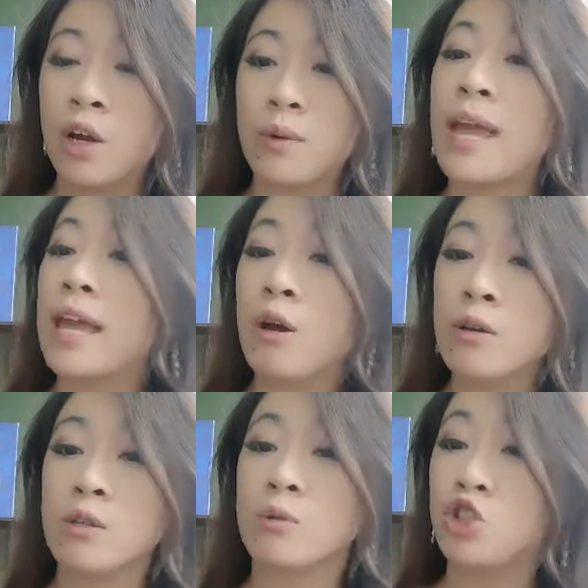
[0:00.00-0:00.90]
right? And
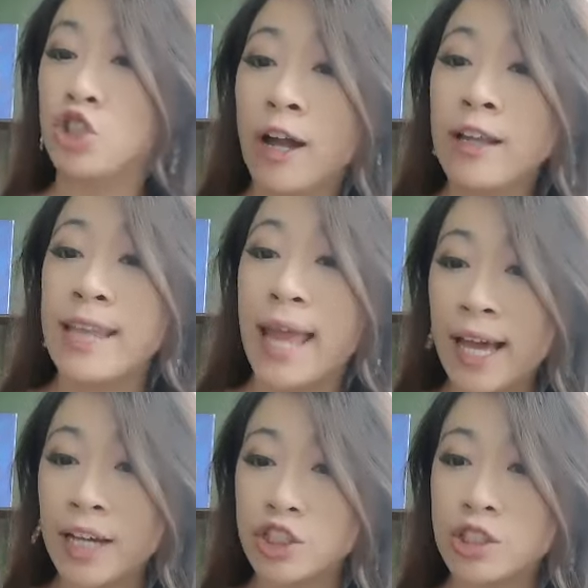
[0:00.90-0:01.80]
also, John
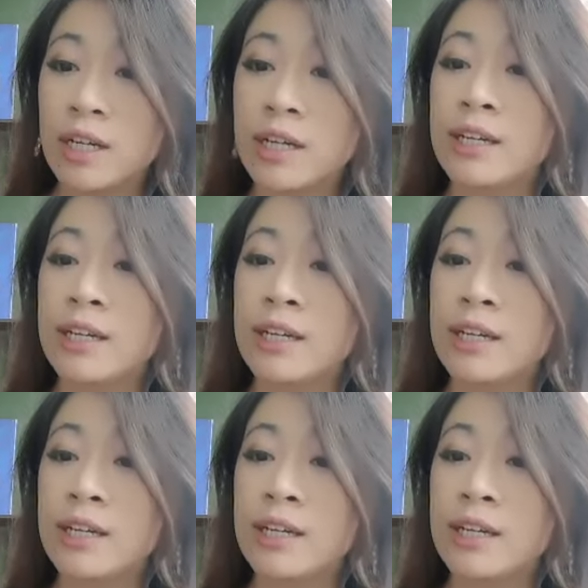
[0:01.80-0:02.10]
Nash.